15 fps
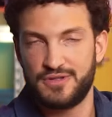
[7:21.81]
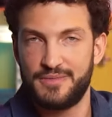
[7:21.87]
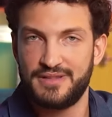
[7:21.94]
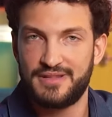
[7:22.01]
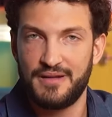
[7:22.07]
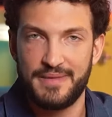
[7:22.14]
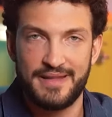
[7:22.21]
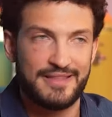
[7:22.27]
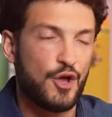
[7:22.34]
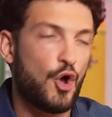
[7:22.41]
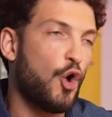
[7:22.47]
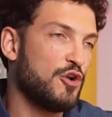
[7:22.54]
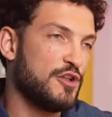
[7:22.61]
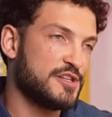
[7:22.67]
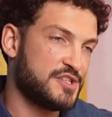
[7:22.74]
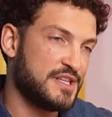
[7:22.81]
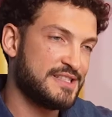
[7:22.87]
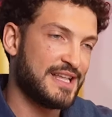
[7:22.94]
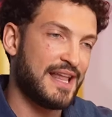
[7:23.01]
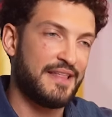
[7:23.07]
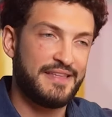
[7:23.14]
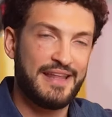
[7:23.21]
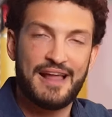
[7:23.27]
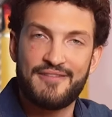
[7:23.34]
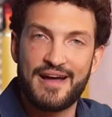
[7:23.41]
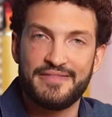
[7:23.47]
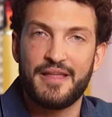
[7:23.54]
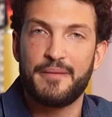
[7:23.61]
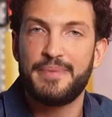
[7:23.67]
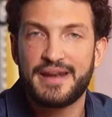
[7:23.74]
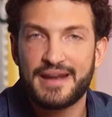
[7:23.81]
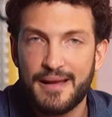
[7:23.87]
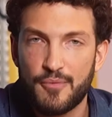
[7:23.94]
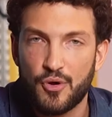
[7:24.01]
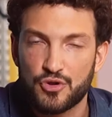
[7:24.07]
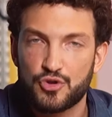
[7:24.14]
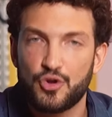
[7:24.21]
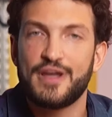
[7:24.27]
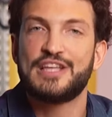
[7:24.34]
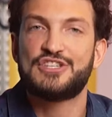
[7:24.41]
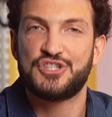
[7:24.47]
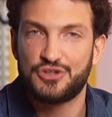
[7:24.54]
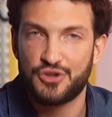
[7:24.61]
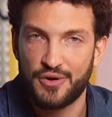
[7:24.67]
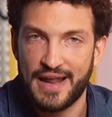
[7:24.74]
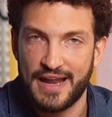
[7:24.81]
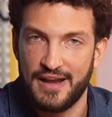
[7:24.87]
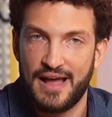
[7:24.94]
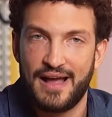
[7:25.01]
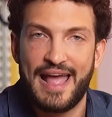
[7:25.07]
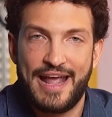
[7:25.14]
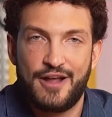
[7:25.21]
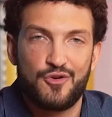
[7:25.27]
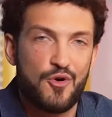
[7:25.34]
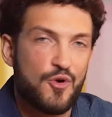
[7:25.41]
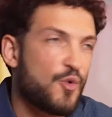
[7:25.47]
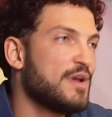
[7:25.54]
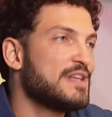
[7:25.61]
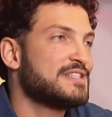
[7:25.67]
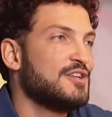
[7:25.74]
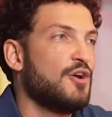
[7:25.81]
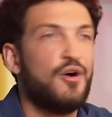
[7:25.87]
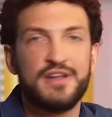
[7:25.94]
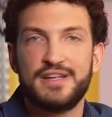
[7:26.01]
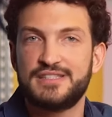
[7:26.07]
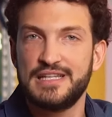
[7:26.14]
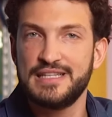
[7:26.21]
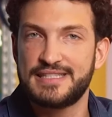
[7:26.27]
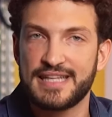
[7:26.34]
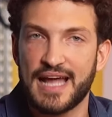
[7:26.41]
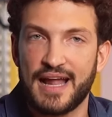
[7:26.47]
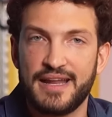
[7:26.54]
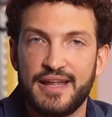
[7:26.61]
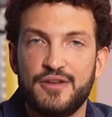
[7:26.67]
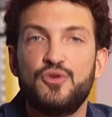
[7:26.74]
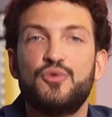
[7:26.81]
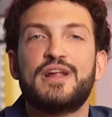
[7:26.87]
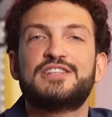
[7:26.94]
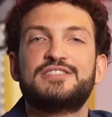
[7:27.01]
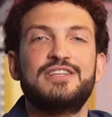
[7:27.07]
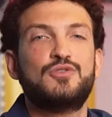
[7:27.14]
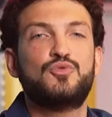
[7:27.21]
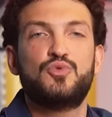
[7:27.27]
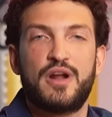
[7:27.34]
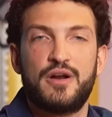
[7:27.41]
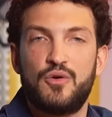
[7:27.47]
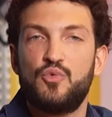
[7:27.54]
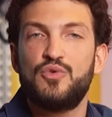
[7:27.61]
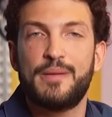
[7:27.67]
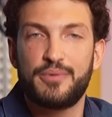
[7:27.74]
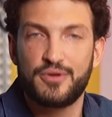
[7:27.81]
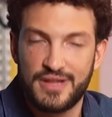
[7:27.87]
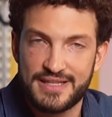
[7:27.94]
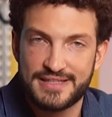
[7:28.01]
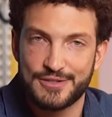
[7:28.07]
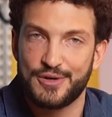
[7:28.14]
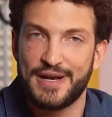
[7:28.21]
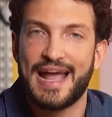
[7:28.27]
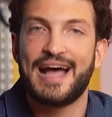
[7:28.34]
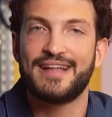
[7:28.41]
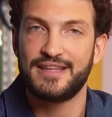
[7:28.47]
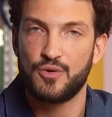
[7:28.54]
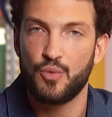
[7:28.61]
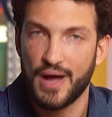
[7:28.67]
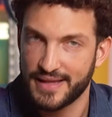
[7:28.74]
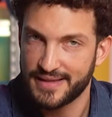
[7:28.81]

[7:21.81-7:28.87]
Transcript: which are basically lavender, bergamot, and citronella essential oils. These essential oils do not ensure an adequate level of